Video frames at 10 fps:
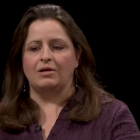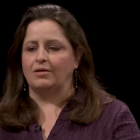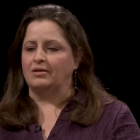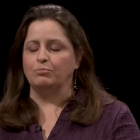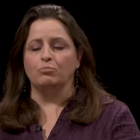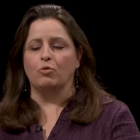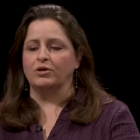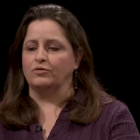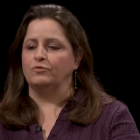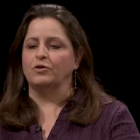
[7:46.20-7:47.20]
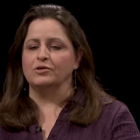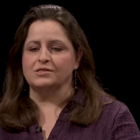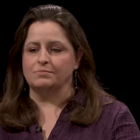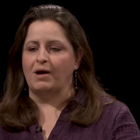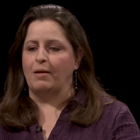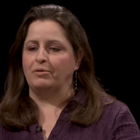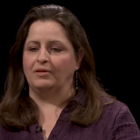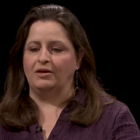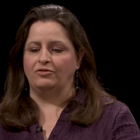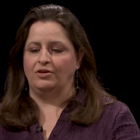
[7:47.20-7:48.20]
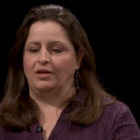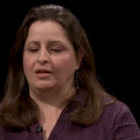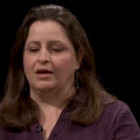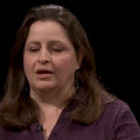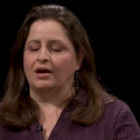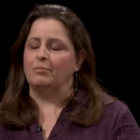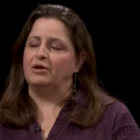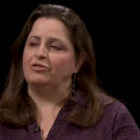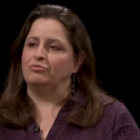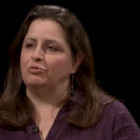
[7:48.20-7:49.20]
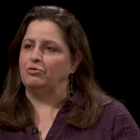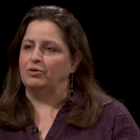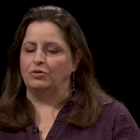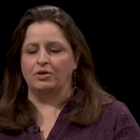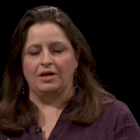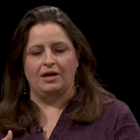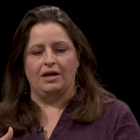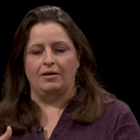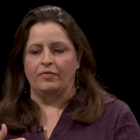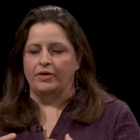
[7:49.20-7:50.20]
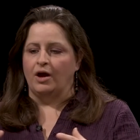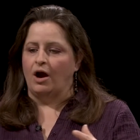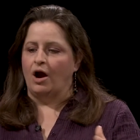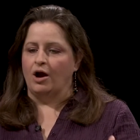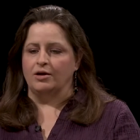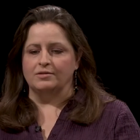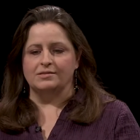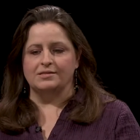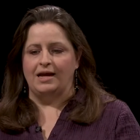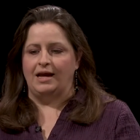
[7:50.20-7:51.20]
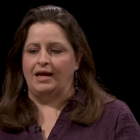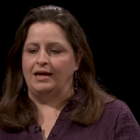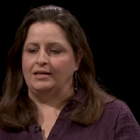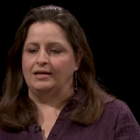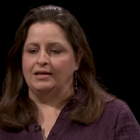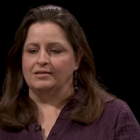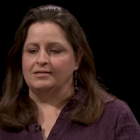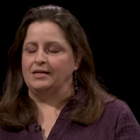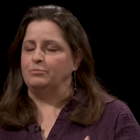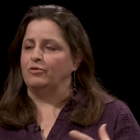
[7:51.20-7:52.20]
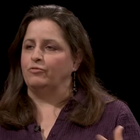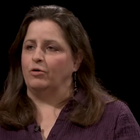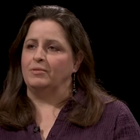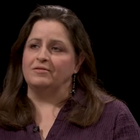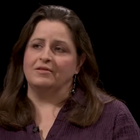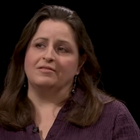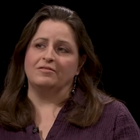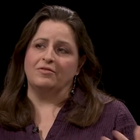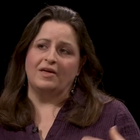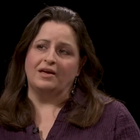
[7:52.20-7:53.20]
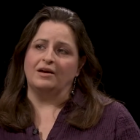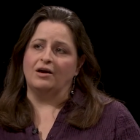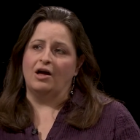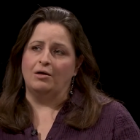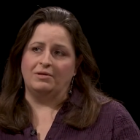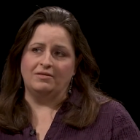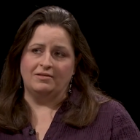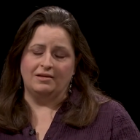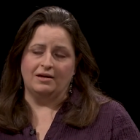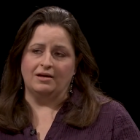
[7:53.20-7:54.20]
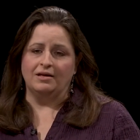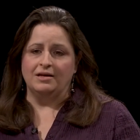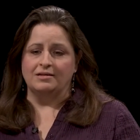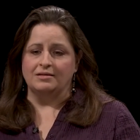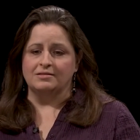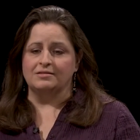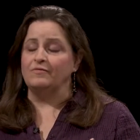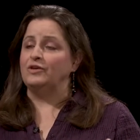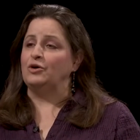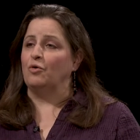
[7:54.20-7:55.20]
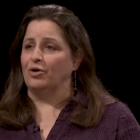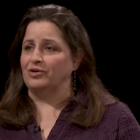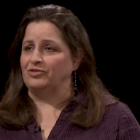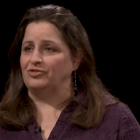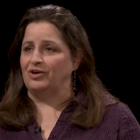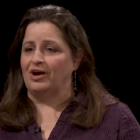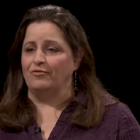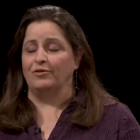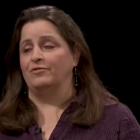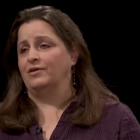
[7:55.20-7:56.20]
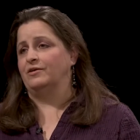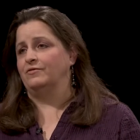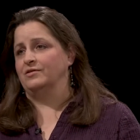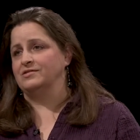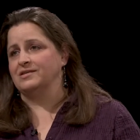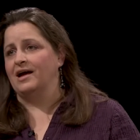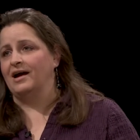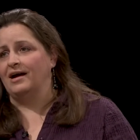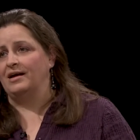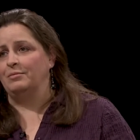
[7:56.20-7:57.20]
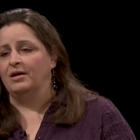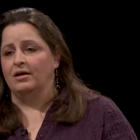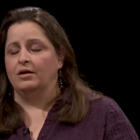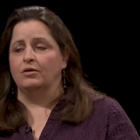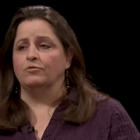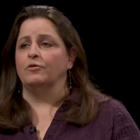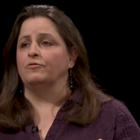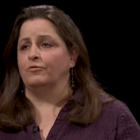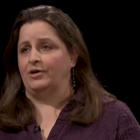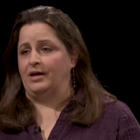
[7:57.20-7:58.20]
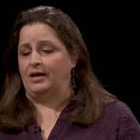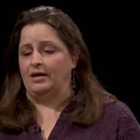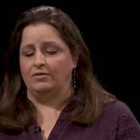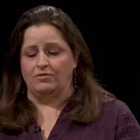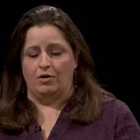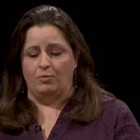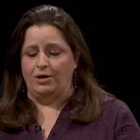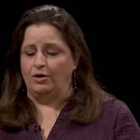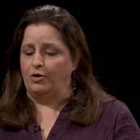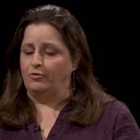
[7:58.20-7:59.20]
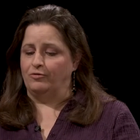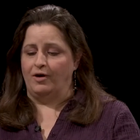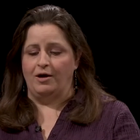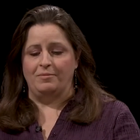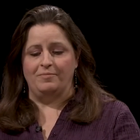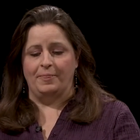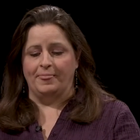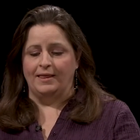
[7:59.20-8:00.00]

uh, a more diverse population coming through and looking at arts and seeing performances. And so they can come and see a symphony orchestra for the very first time for free. So we go from,